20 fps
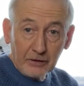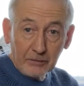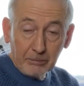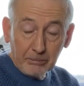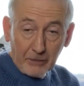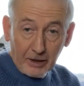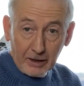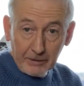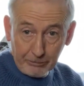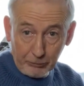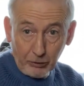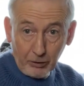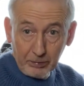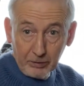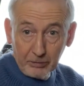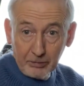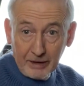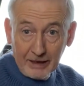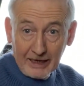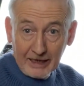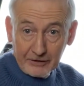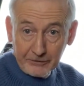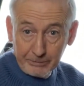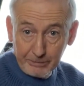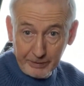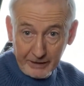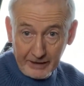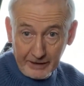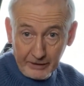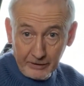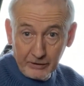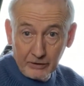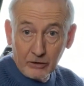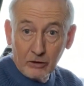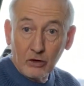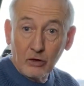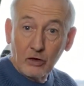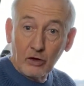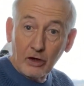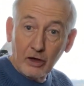My problem has been
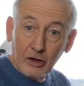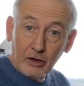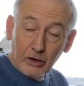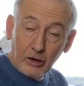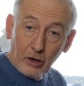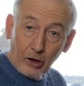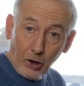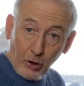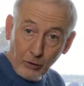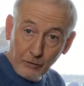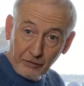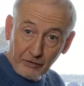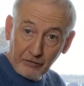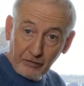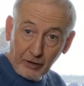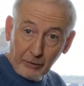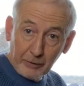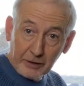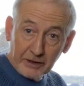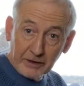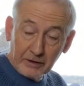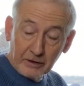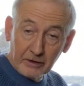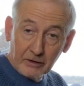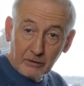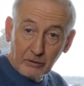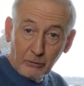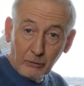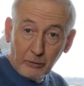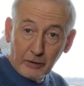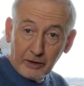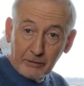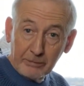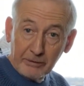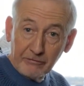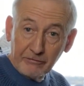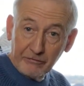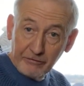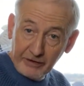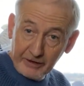overflowing when I've
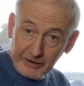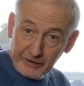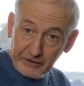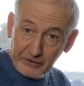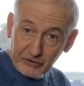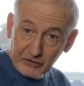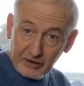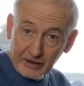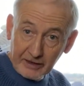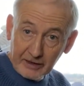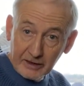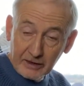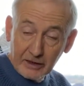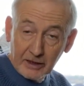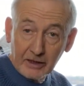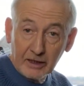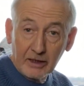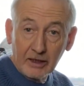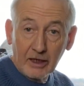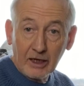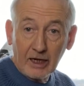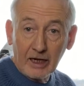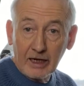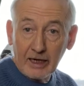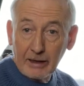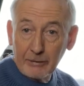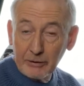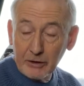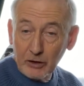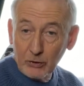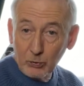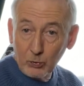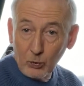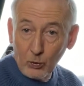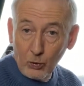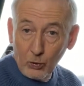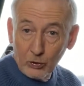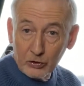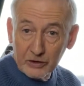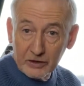been filling the tank, allowing the
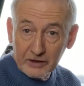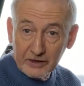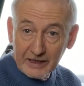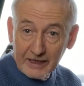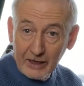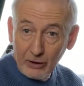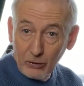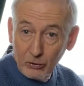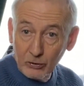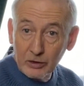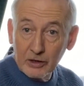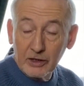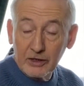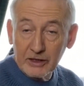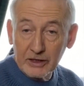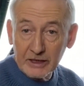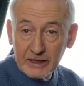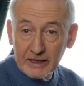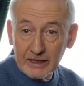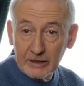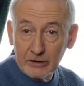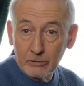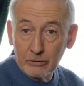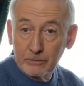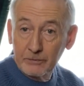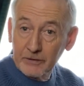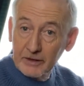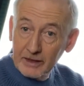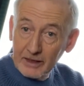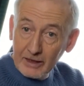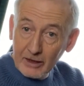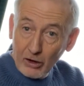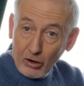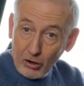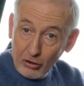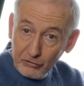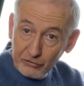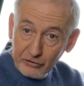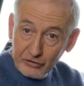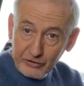water to get under the seal,
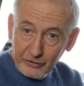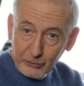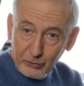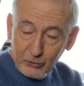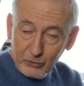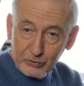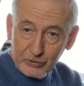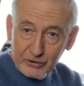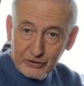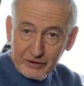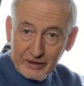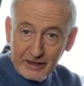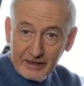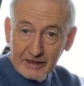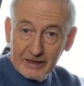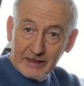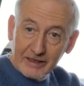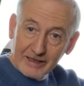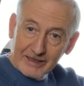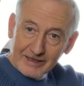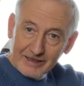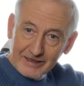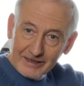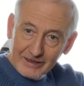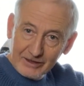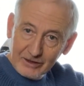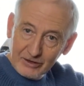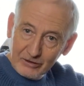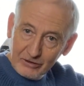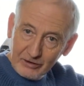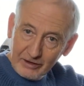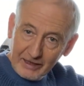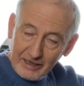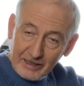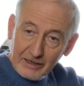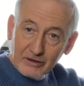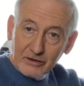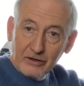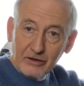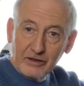onto the water tank,
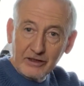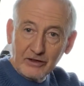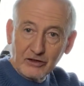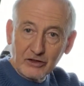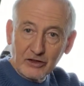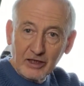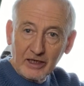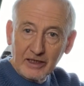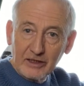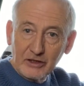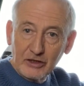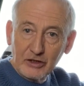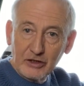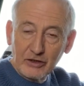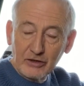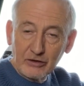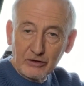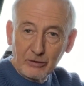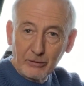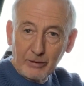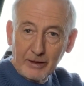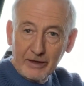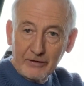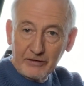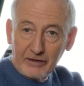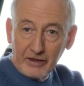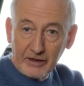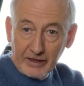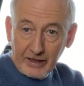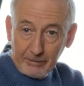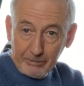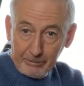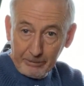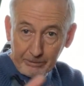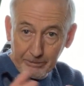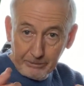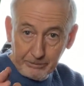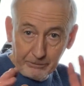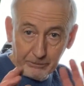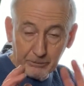into the insulation that's around it in that
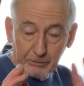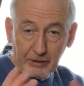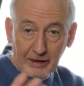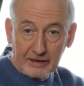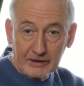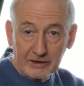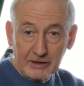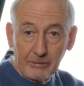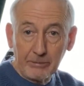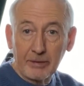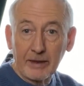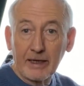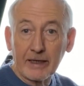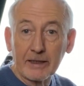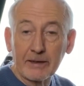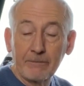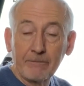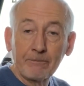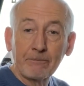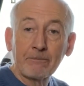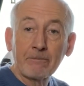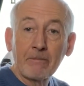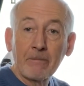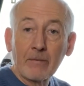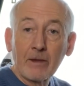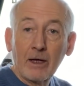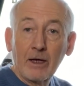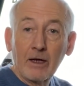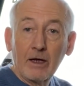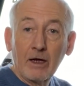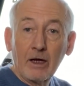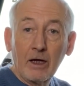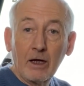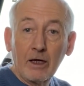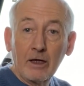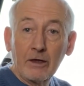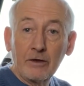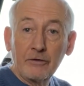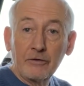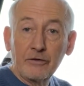plastic bag,
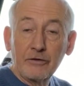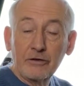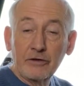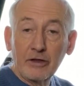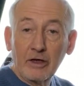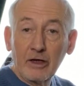and